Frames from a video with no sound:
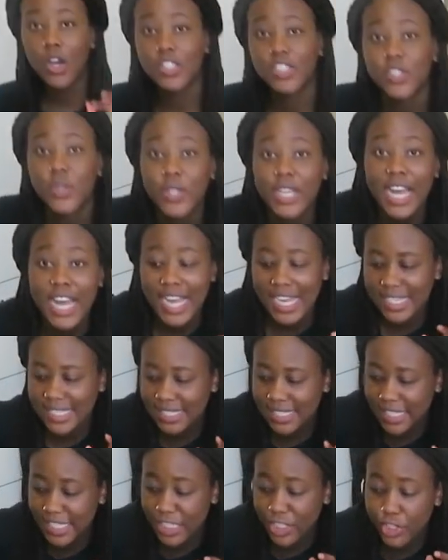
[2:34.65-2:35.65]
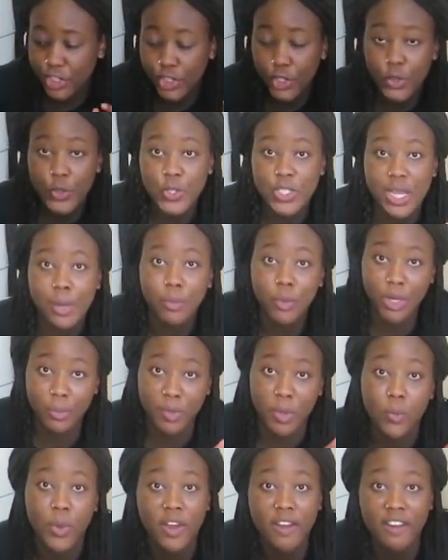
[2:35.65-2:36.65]
Also guys, these shoes, I'm gonna
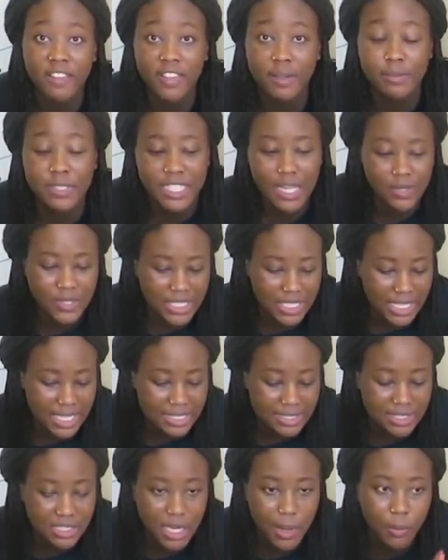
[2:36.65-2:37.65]
be wearing them down to Leicester.